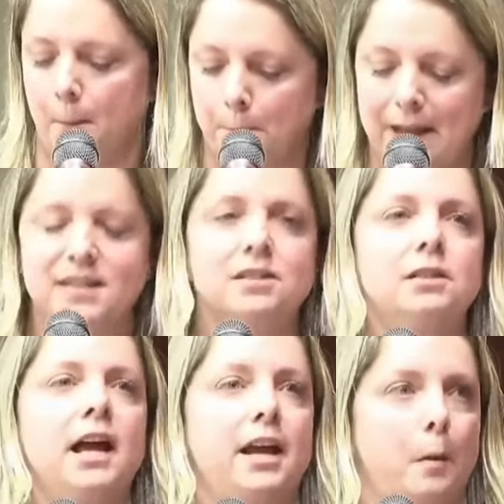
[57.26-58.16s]

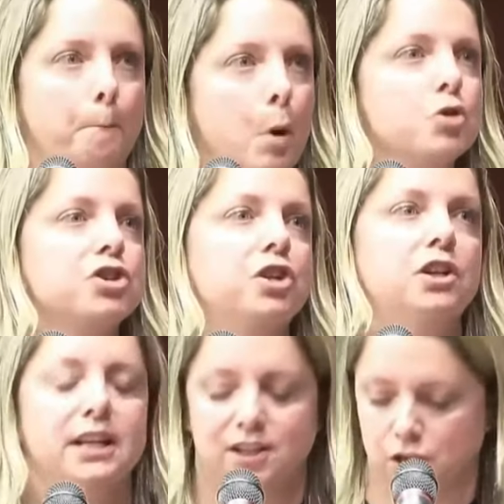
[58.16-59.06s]
mental and
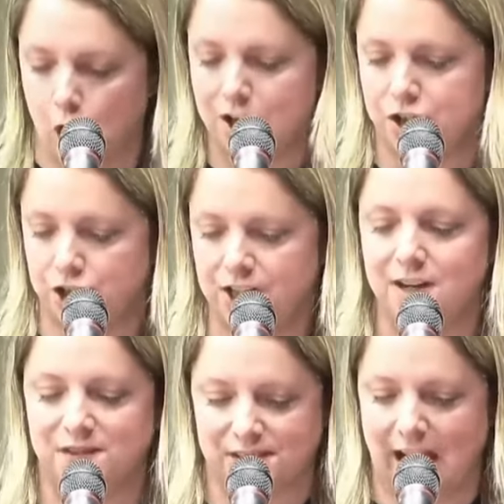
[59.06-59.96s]
emotional exhaustion
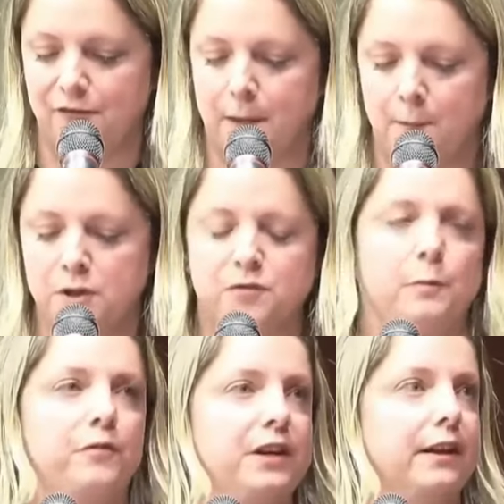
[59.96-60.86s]
of staff members
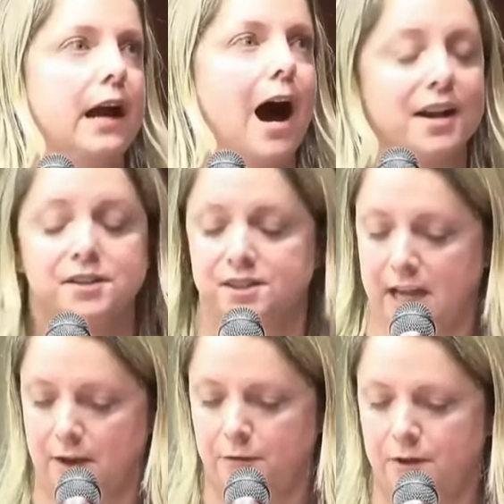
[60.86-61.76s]
from feeling
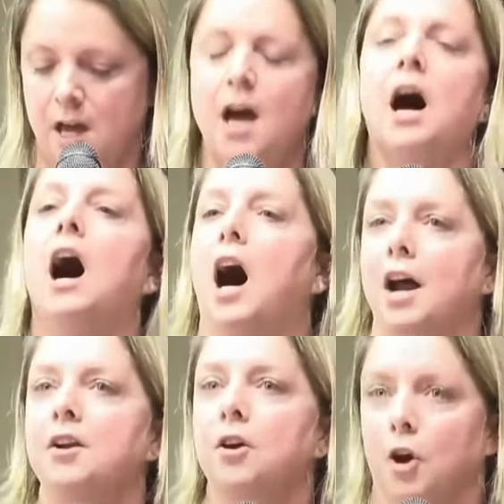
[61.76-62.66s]
unsafe,
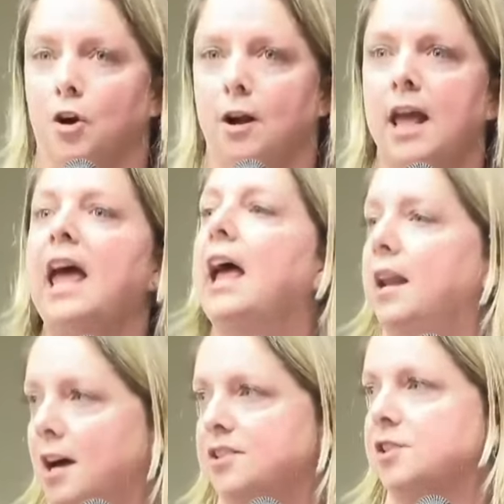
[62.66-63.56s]
unheard,
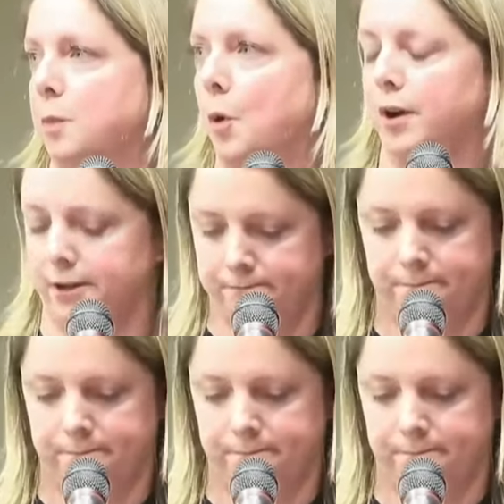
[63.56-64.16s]
and unsupported.